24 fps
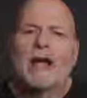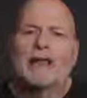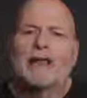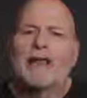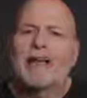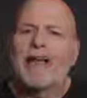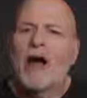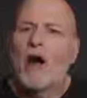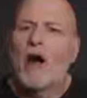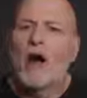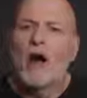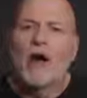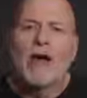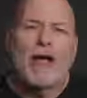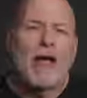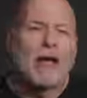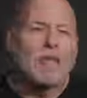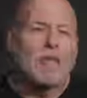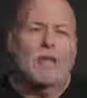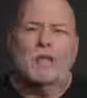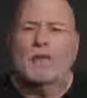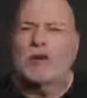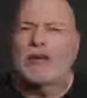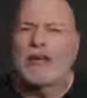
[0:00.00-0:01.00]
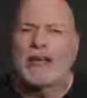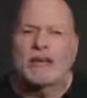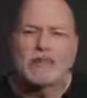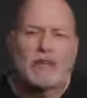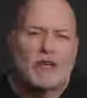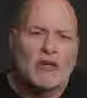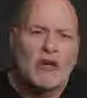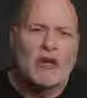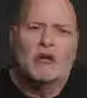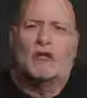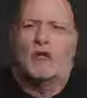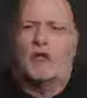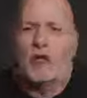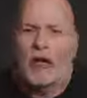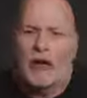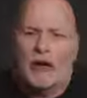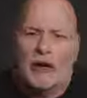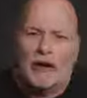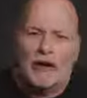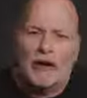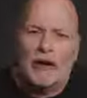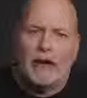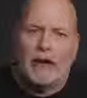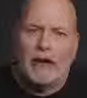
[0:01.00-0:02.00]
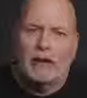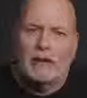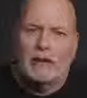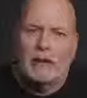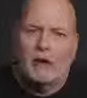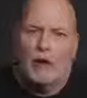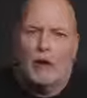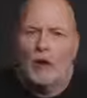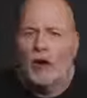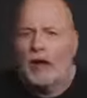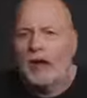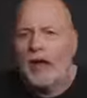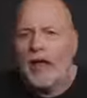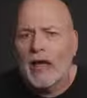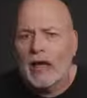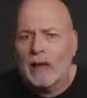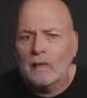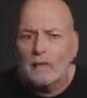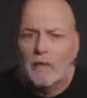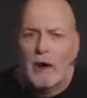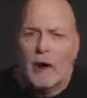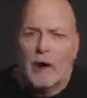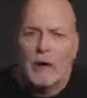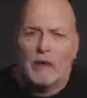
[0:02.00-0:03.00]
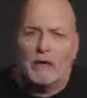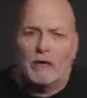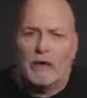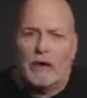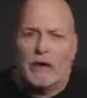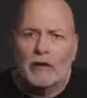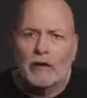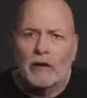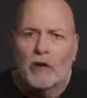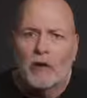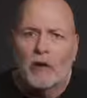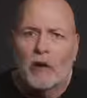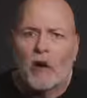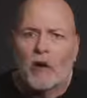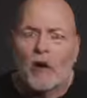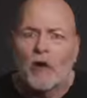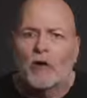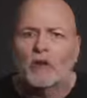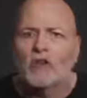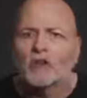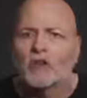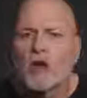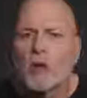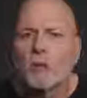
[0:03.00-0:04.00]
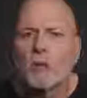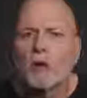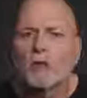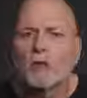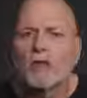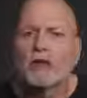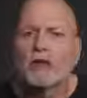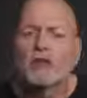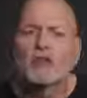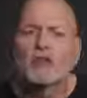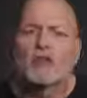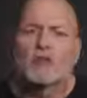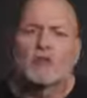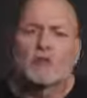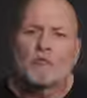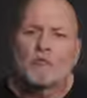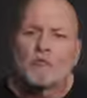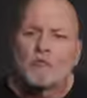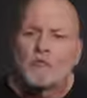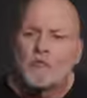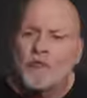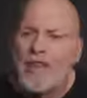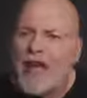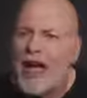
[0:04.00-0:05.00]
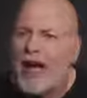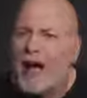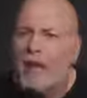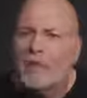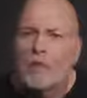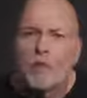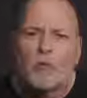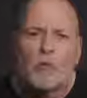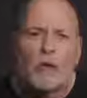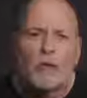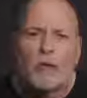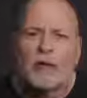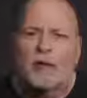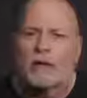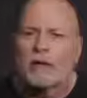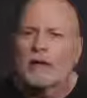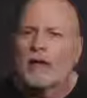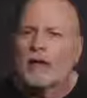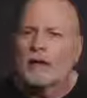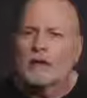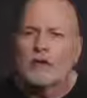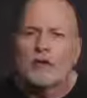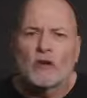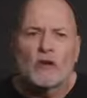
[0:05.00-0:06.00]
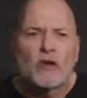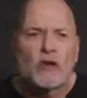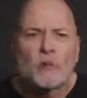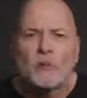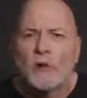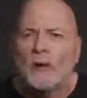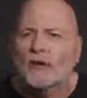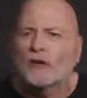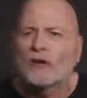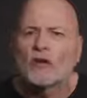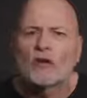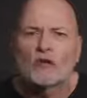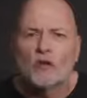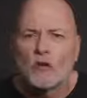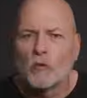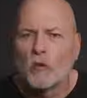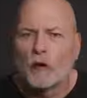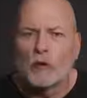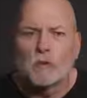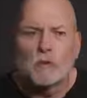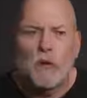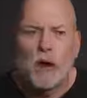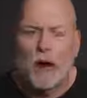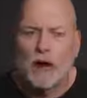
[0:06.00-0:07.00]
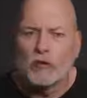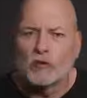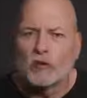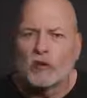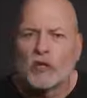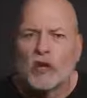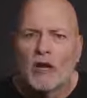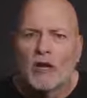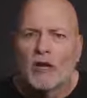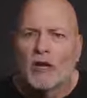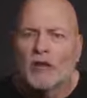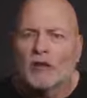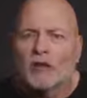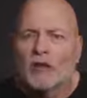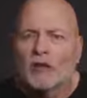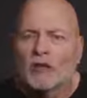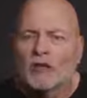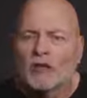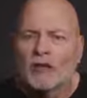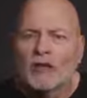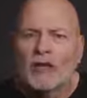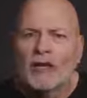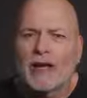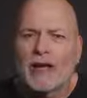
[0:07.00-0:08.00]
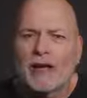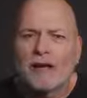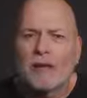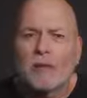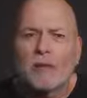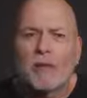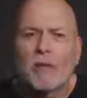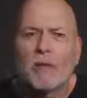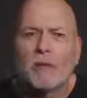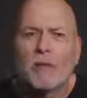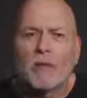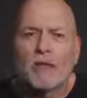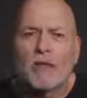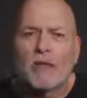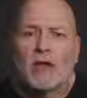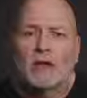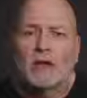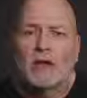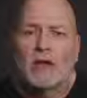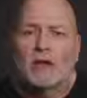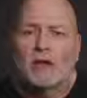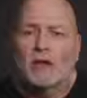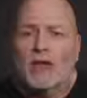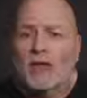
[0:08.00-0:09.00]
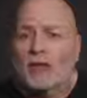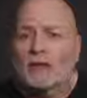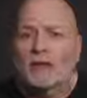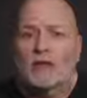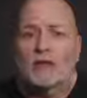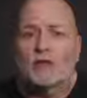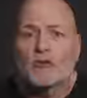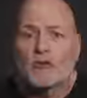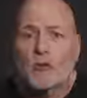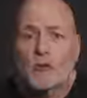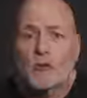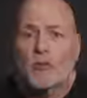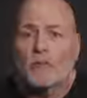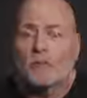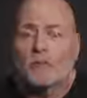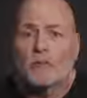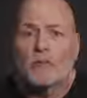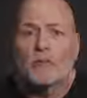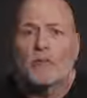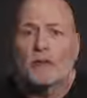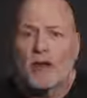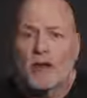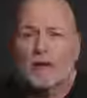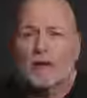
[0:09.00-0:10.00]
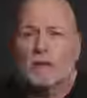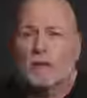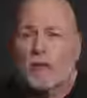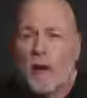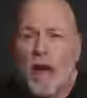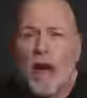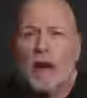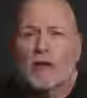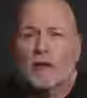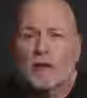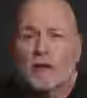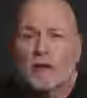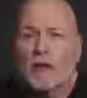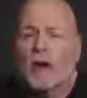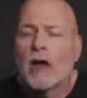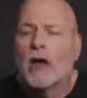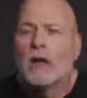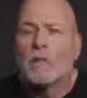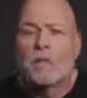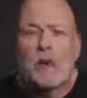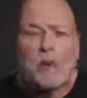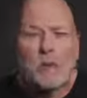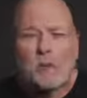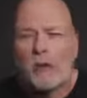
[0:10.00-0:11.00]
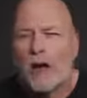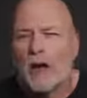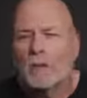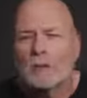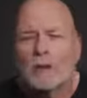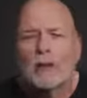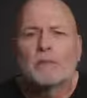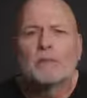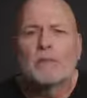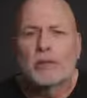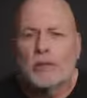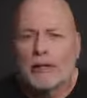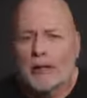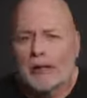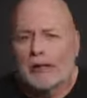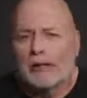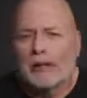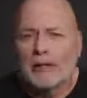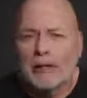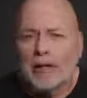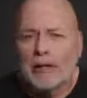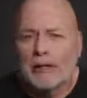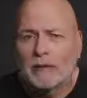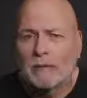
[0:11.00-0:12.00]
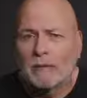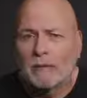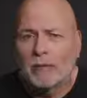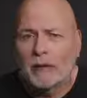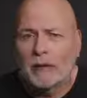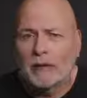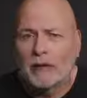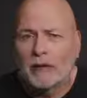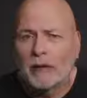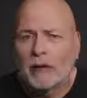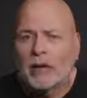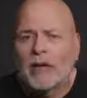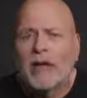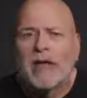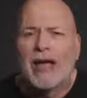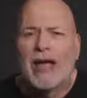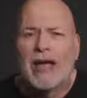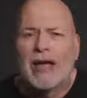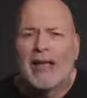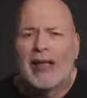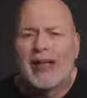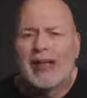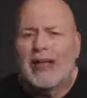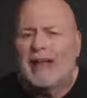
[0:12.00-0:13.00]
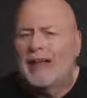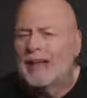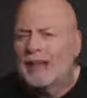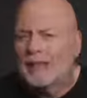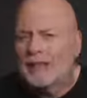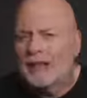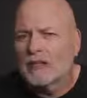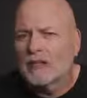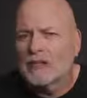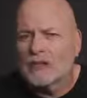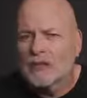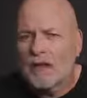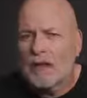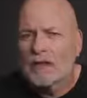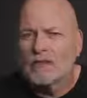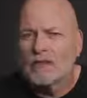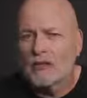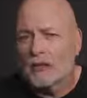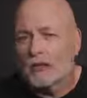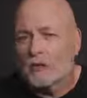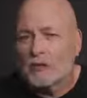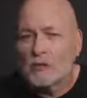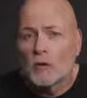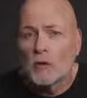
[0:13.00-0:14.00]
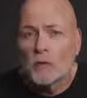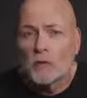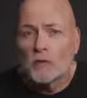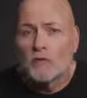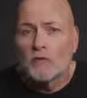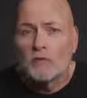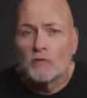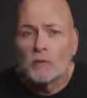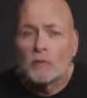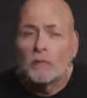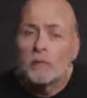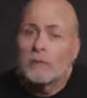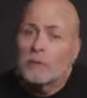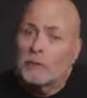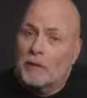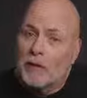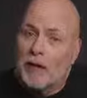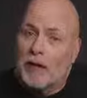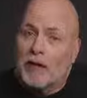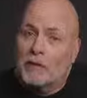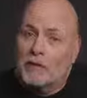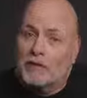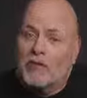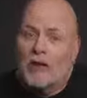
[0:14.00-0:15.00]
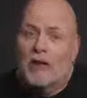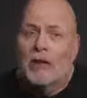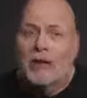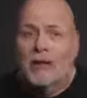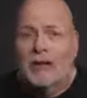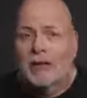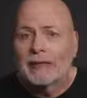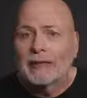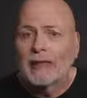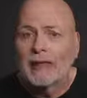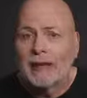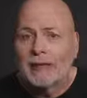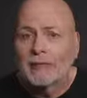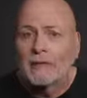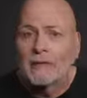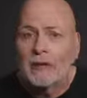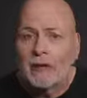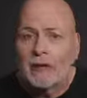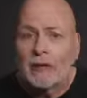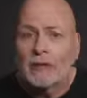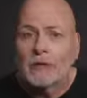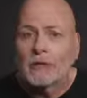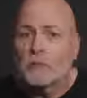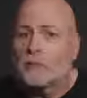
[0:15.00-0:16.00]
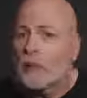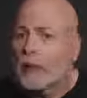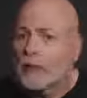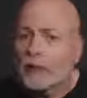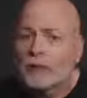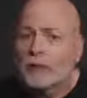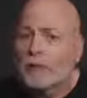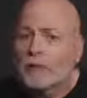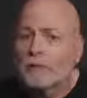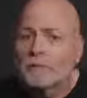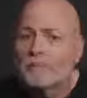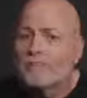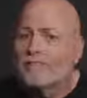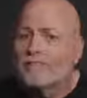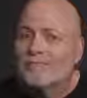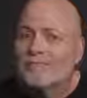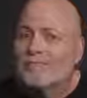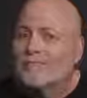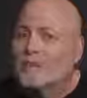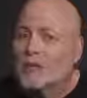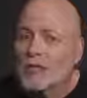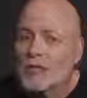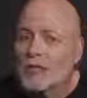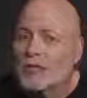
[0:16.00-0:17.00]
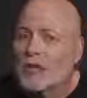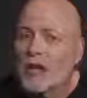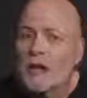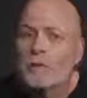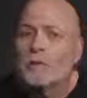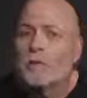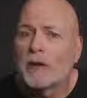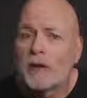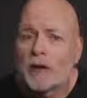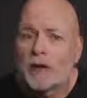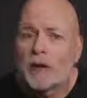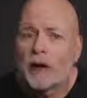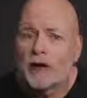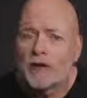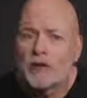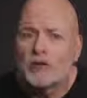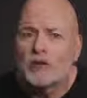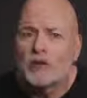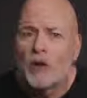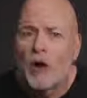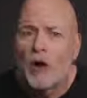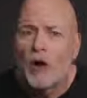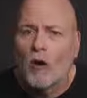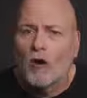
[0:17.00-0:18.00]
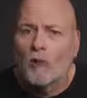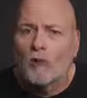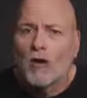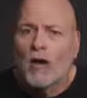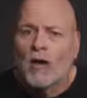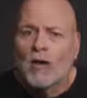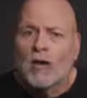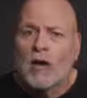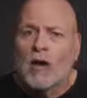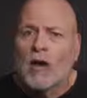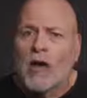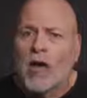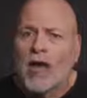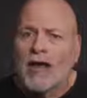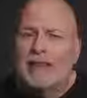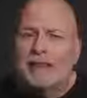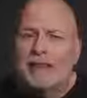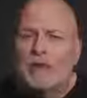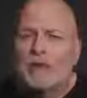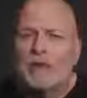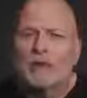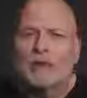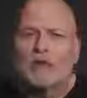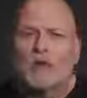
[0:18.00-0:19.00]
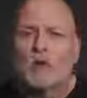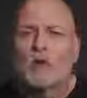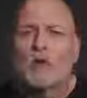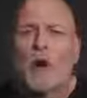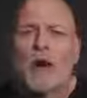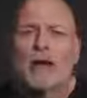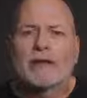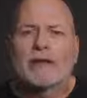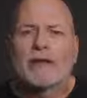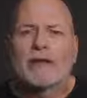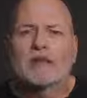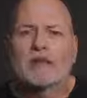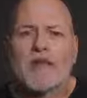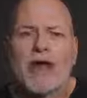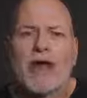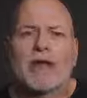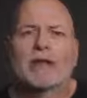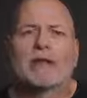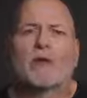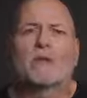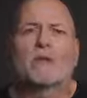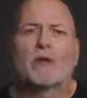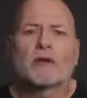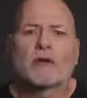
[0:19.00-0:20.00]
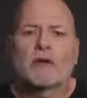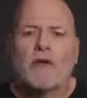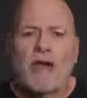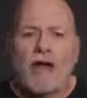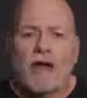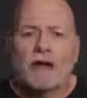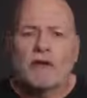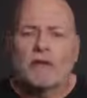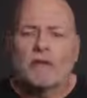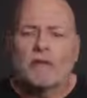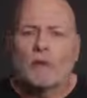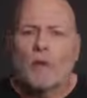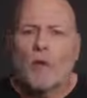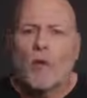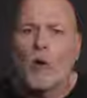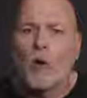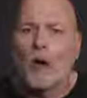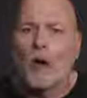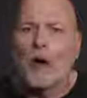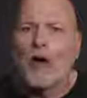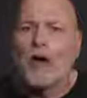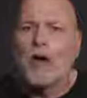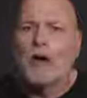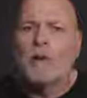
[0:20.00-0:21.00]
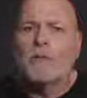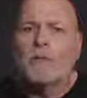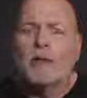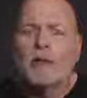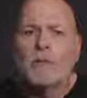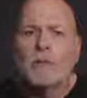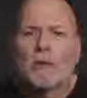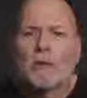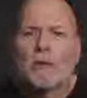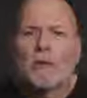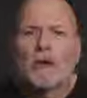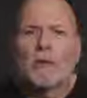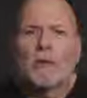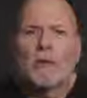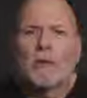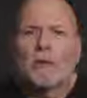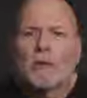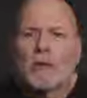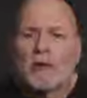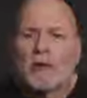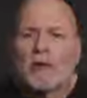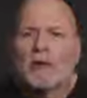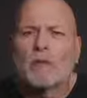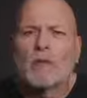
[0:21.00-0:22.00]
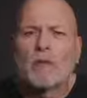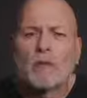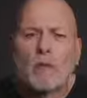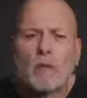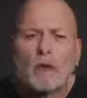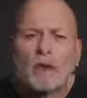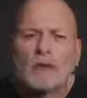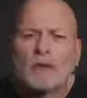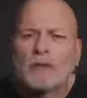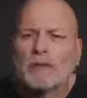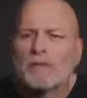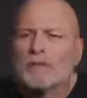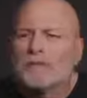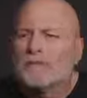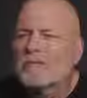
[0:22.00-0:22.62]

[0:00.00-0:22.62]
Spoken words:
Everyone has an Uncle Harry or an Aunt Margaret, or someone that's just not willing to commit to doing much. These are the kind of people that they'll take their Superfood Plus powder, but probably put it in light beer. And hey, let's face it, Superfood Plus in light beer is better than just light beer on its own. And this is who I designed the Protect for. People that really weren't